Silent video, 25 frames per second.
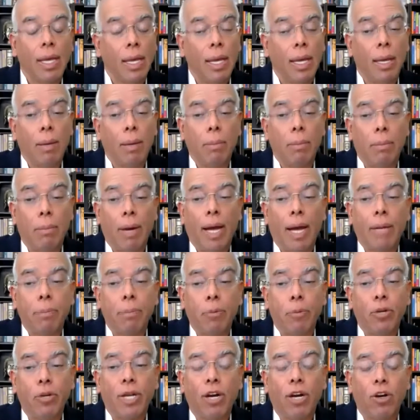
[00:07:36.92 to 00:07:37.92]
but
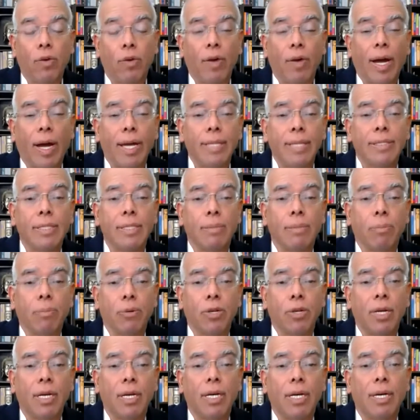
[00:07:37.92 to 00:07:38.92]
put a horizon,
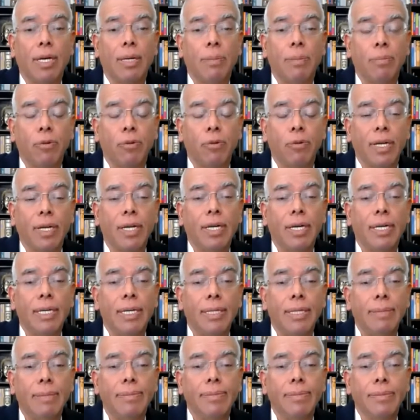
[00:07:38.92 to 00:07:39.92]

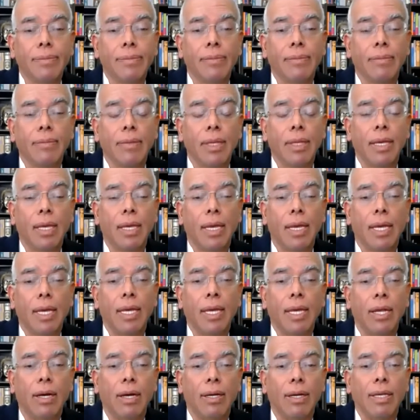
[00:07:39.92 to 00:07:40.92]
the
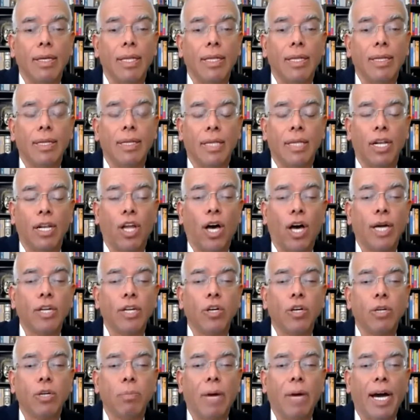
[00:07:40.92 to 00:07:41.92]
long
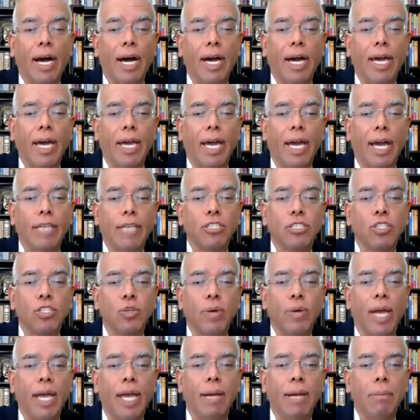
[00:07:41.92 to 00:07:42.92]
goodbye has to
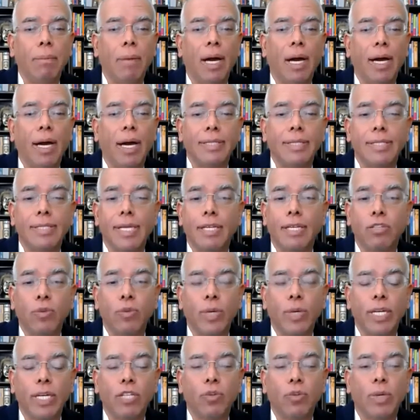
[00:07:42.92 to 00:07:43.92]
end by, say,
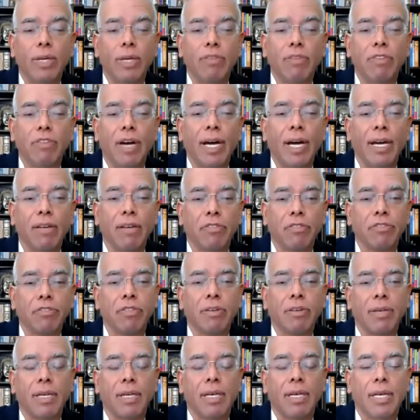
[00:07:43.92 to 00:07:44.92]
2025.
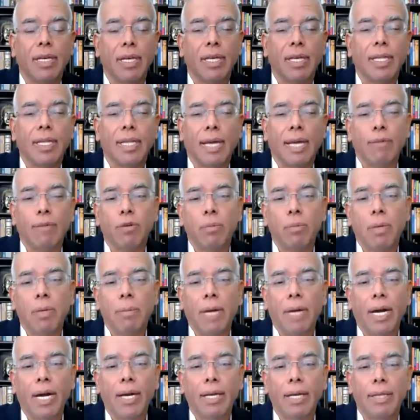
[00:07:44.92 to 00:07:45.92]
That would be
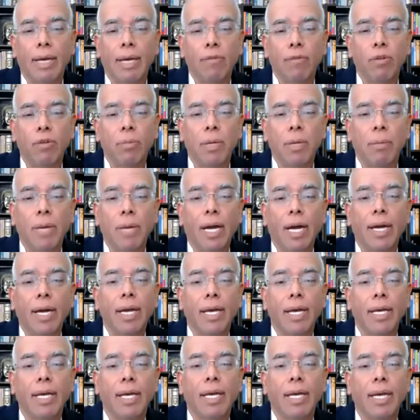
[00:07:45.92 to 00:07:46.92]

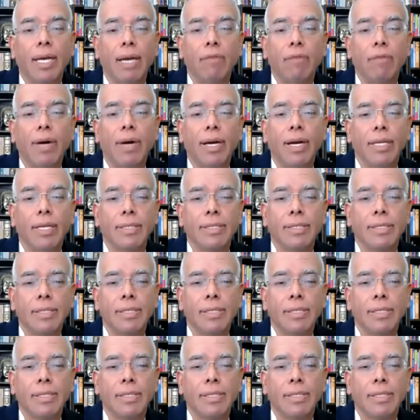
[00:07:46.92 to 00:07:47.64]
my advice.